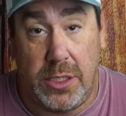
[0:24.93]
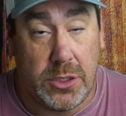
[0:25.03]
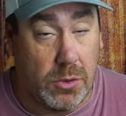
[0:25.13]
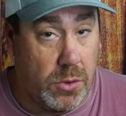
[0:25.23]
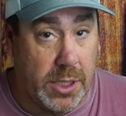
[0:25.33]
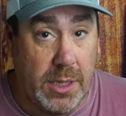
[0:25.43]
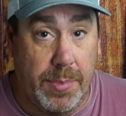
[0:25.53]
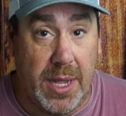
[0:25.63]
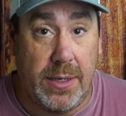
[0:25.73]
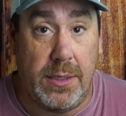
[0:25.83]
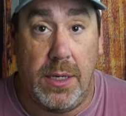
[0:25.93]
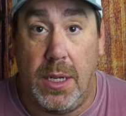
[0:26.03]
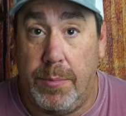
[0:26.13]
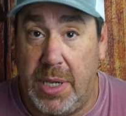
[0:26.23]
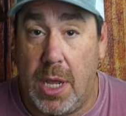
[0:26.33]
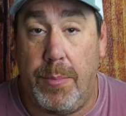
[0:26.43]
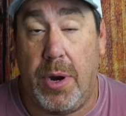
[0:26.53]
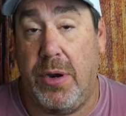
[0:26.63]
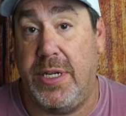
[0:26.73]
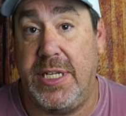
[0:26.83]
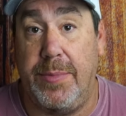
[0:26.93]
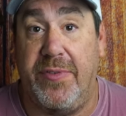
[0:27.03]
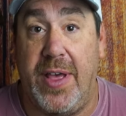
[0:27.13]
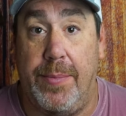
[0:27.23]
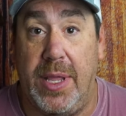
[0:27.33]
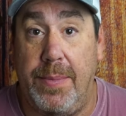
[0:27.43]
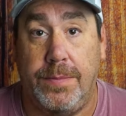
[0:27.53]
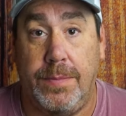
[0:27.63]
So click the button, become part of the team and family.